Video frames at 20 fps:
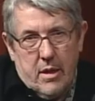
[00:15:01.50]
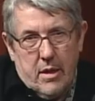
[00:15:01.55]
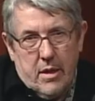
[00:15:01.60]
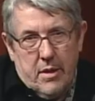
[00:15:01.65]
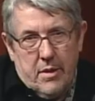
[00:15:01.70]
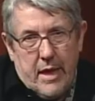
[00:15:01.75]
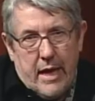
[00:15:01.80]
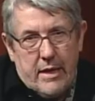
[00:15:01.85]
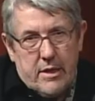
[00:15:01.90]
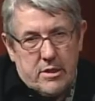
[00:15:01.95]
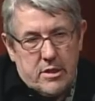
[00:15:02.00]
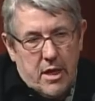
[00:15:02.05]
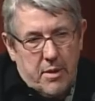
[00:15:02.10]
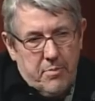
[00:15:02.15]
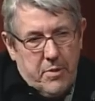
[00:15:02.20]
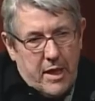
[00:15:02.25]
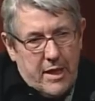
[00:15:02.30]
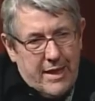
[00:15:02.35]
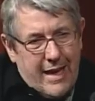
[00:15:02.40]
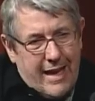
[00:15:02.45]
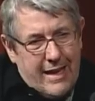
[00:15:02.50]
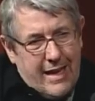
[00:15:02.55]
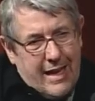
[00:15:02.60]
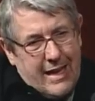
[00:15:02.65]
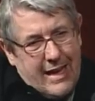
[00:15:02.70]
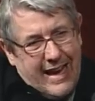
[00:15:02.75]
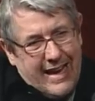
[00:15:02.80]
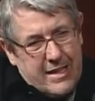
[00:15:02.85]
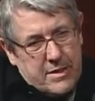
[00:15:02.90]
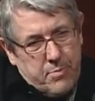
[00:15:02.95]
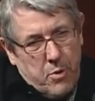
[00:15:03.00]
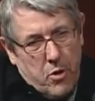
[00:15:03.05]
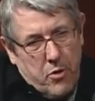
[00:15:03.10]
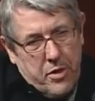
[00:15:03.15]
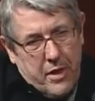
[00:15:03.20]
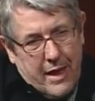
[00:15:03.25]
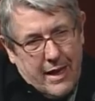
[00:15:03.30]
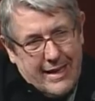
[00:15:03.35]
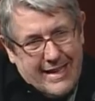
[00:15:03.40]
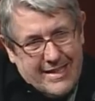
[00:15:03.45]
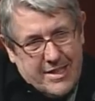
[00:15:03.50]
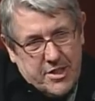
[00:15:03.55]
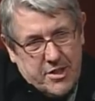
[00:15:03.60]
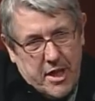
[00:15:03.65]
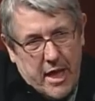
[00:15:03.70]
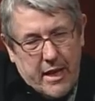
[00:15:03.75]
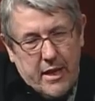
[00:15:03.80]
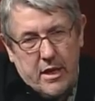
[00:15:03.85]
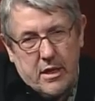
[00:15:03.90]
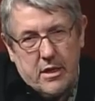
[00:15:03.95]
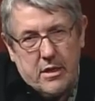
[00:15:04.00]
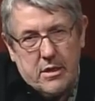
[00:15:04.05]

That is something that has both an aesthetic,